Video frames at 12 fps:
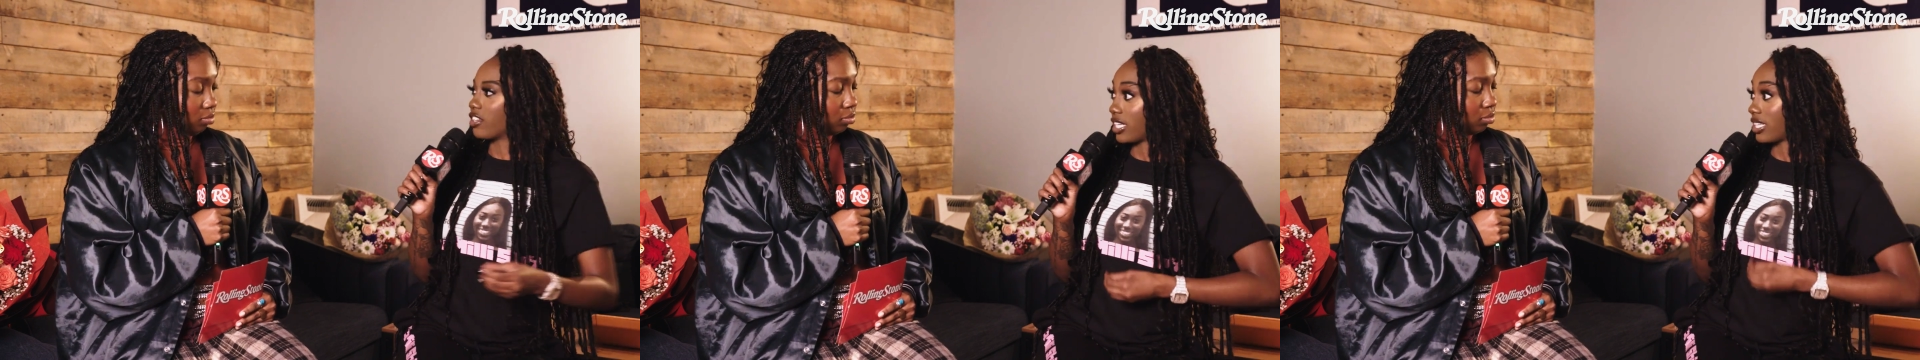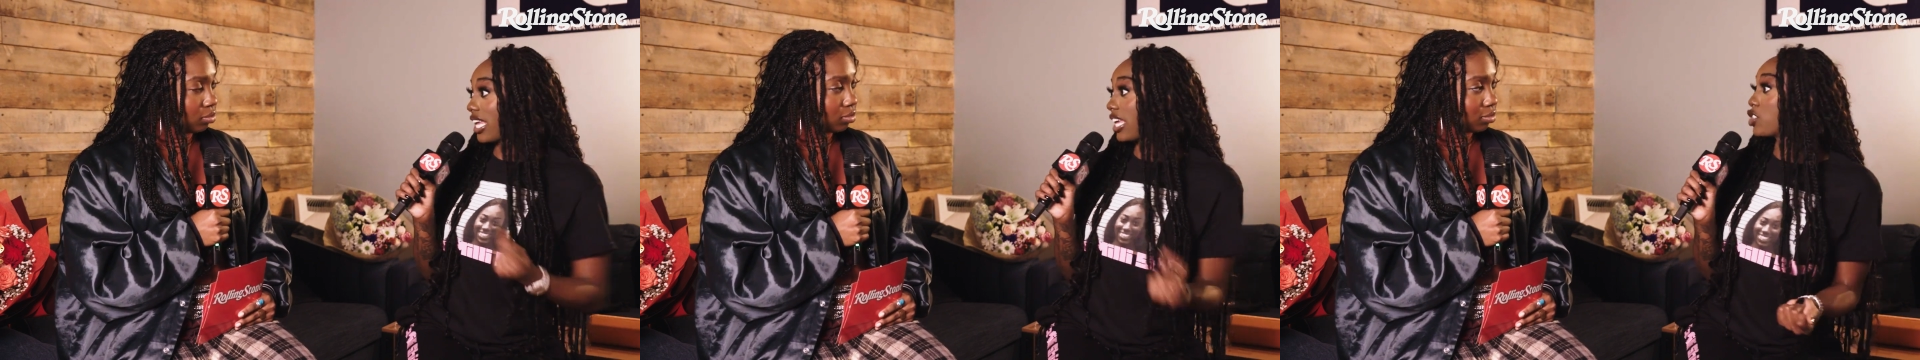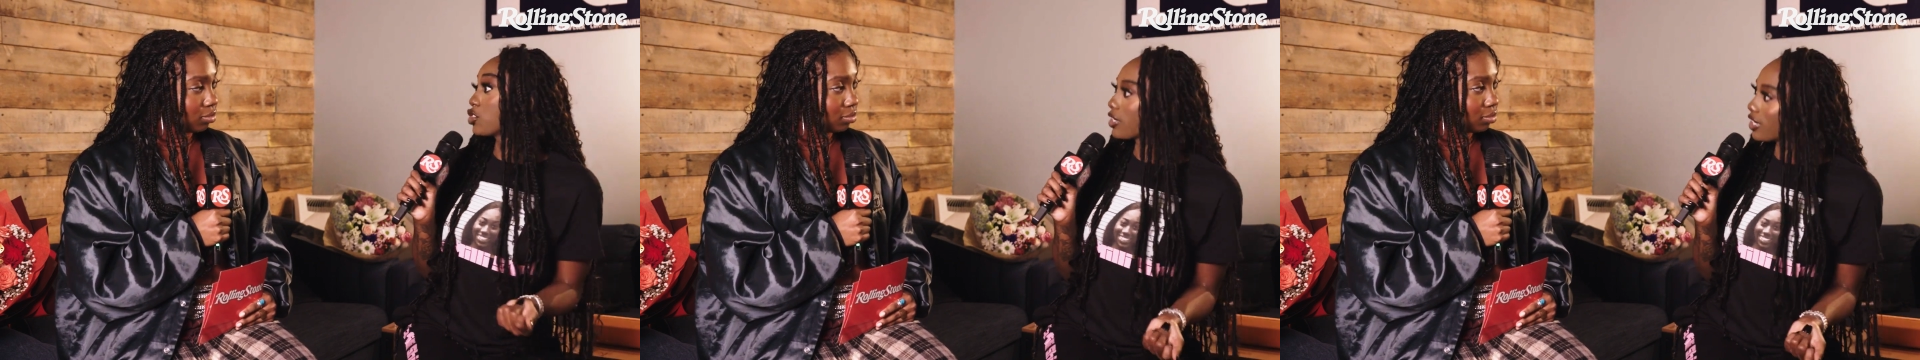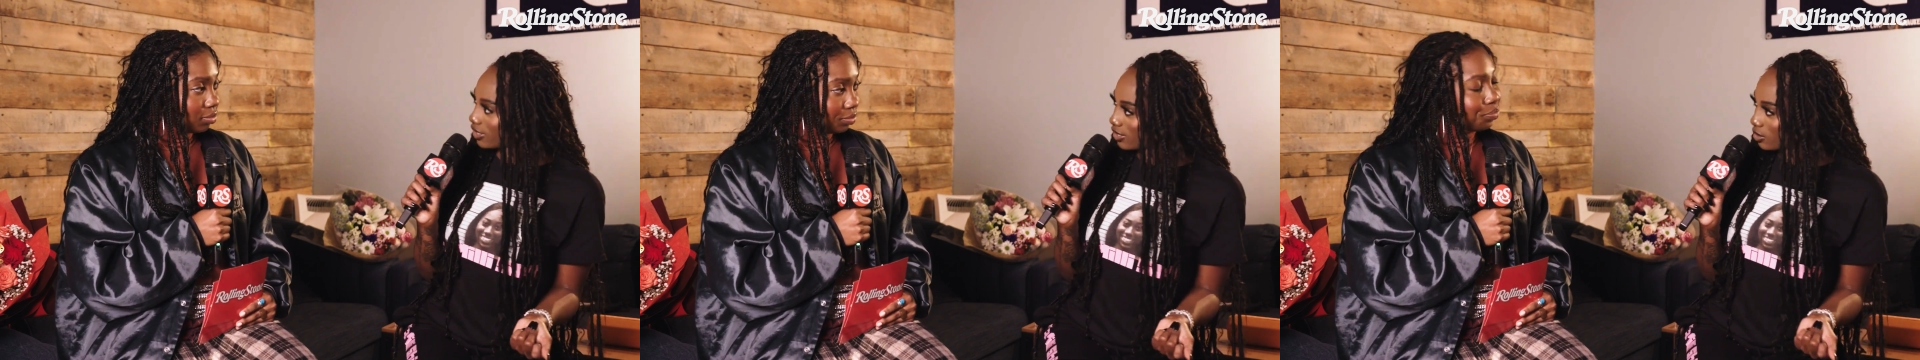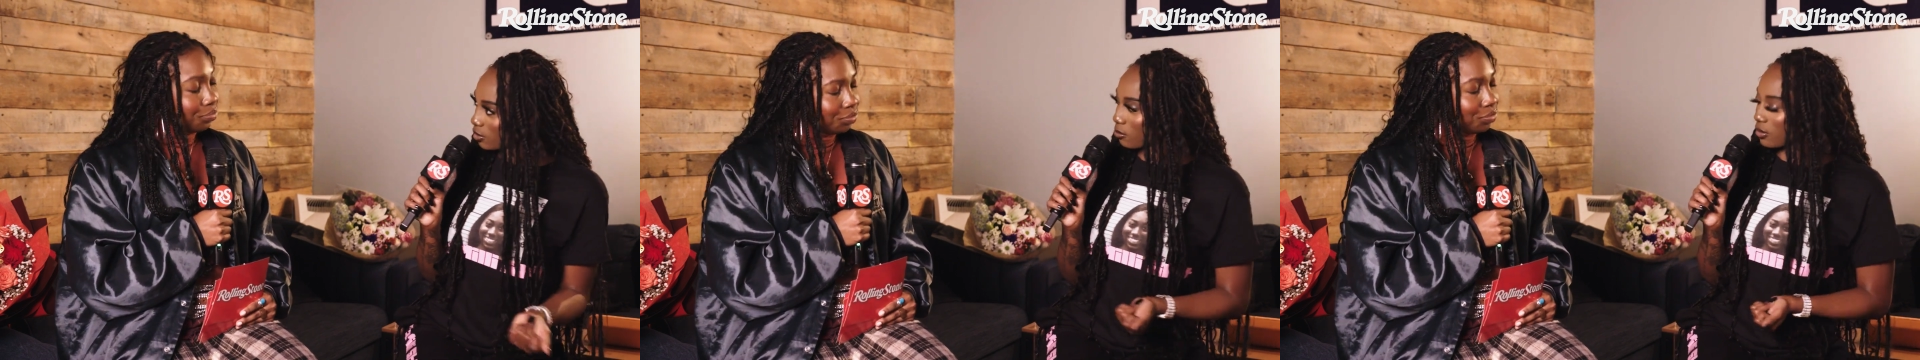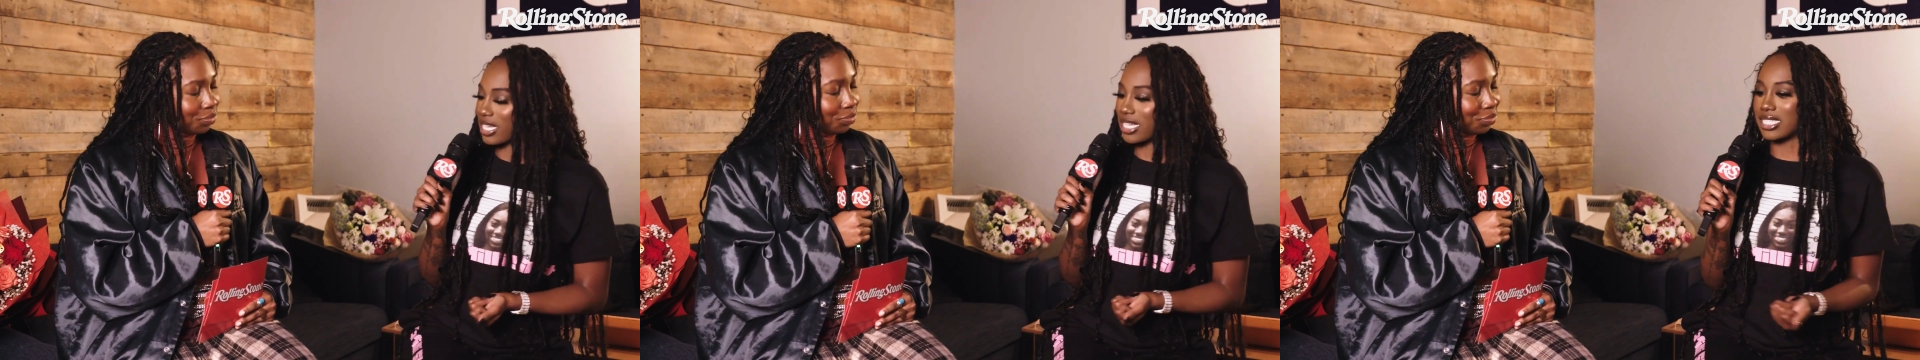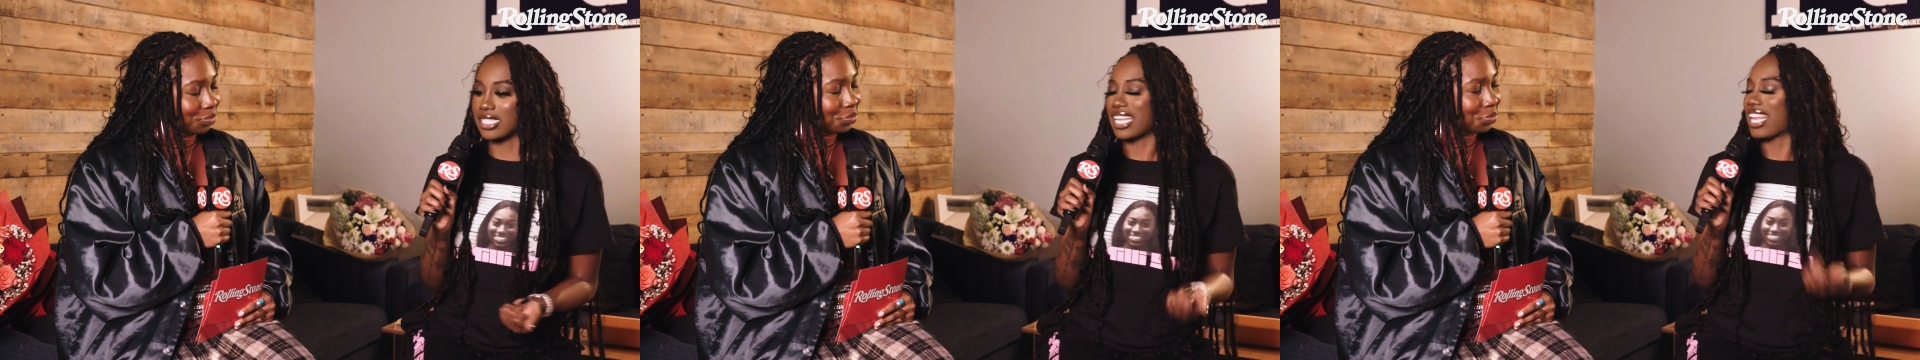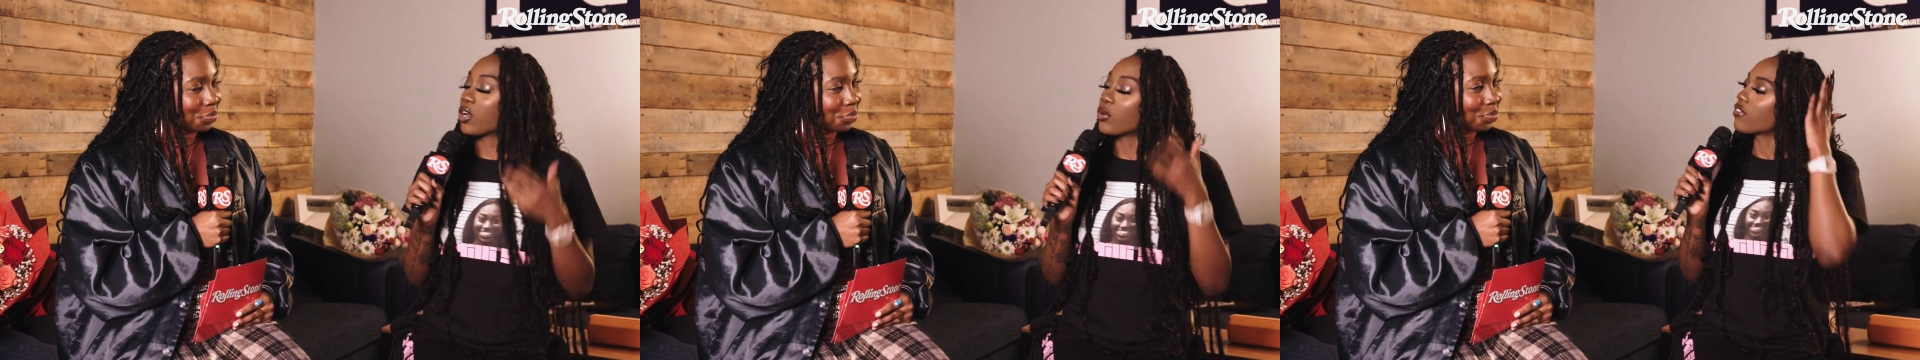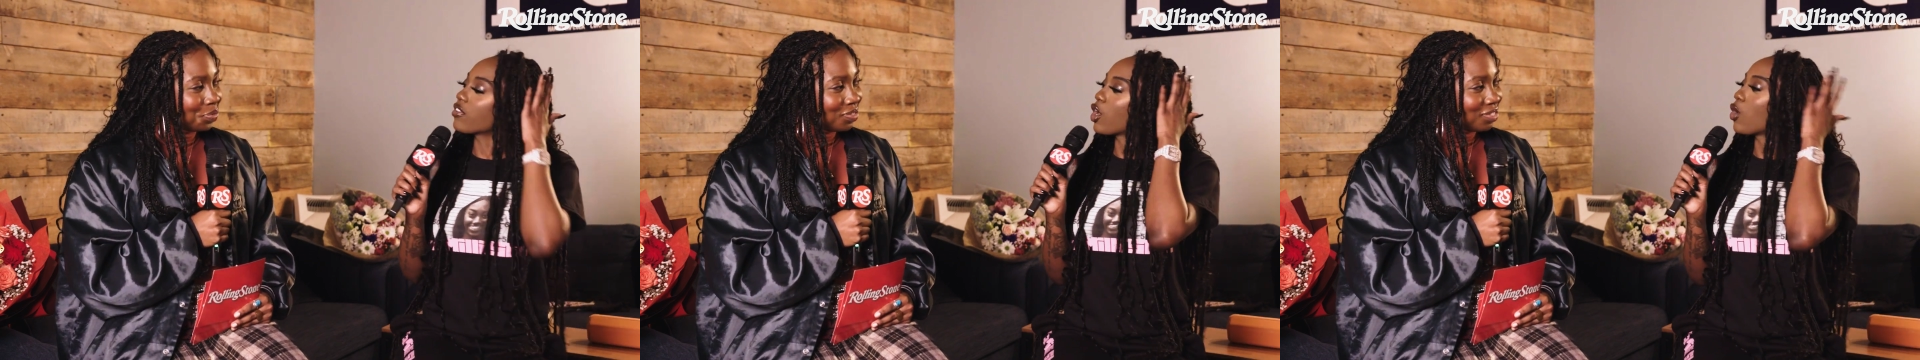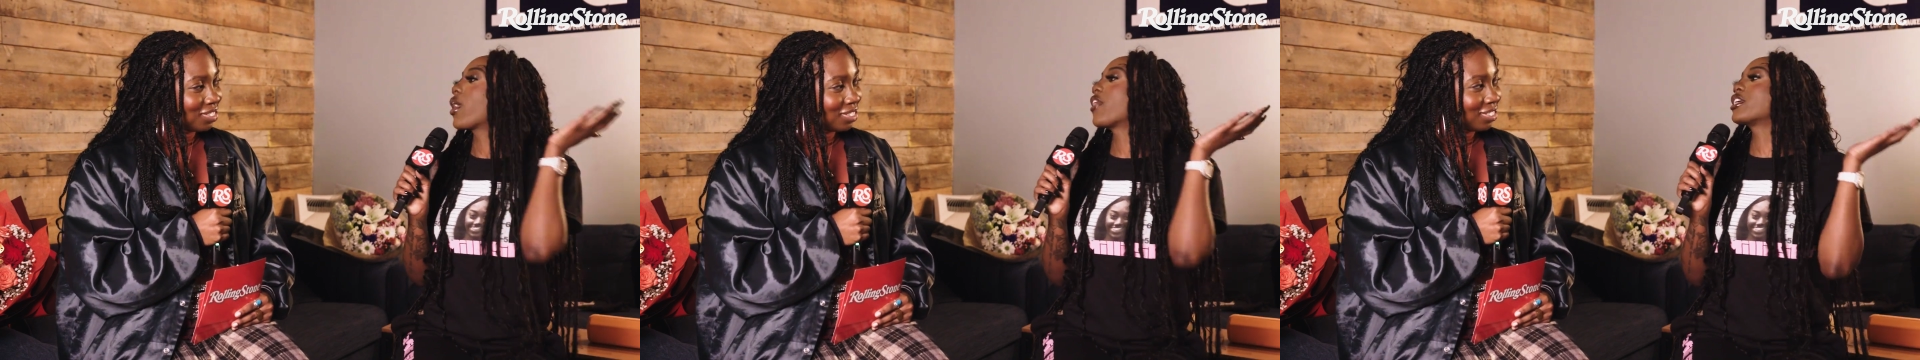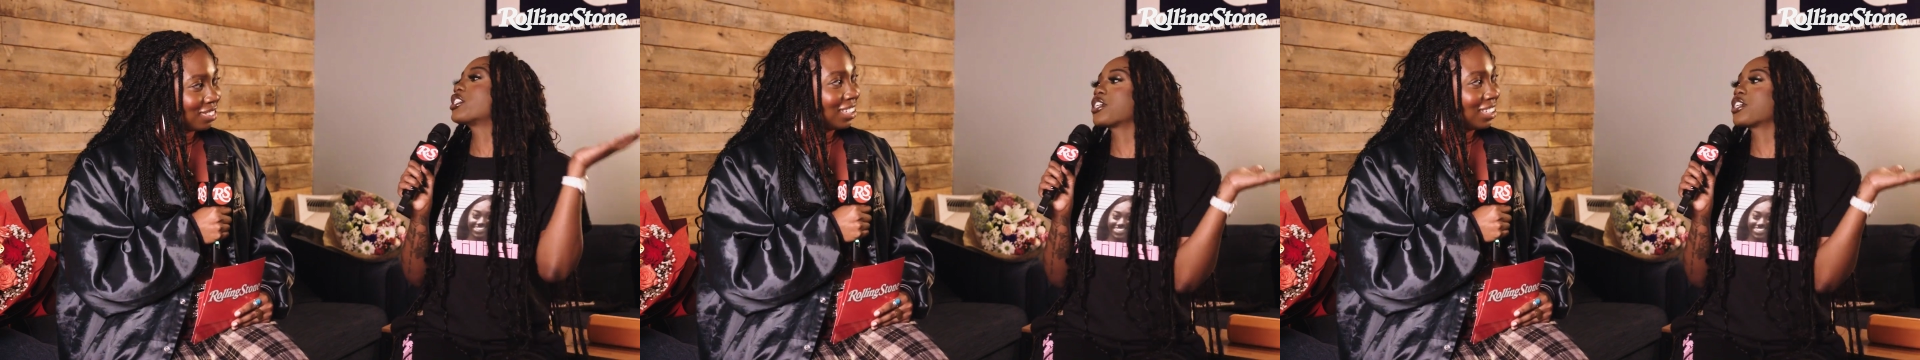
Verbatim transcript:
Speaker 1: they, they get triggered because and they don't even know why they're